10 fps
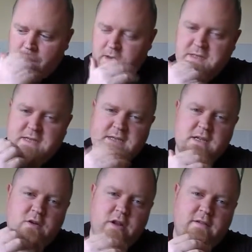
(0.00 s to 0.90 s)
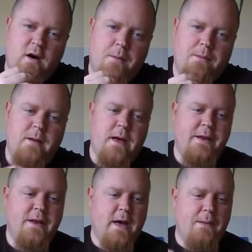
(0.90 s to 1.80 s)
which sits along the top,
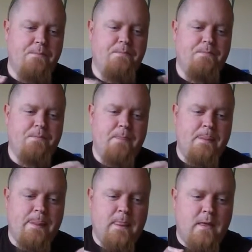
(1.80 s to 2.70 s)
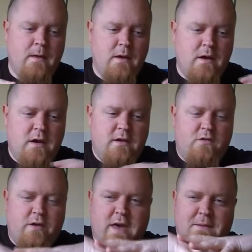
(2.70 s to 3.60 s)
and it
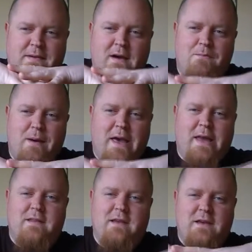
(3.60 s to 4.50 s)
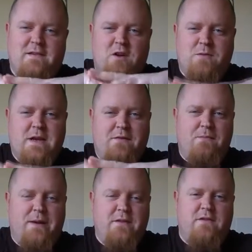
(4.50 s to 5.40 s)
sort of keeps it at bay. It stops it
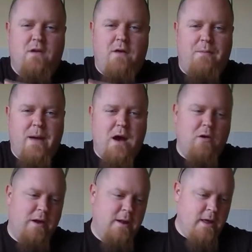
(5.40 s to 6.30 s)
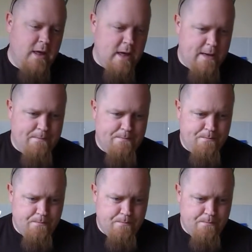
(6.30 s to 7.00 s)
from being too overpowering. And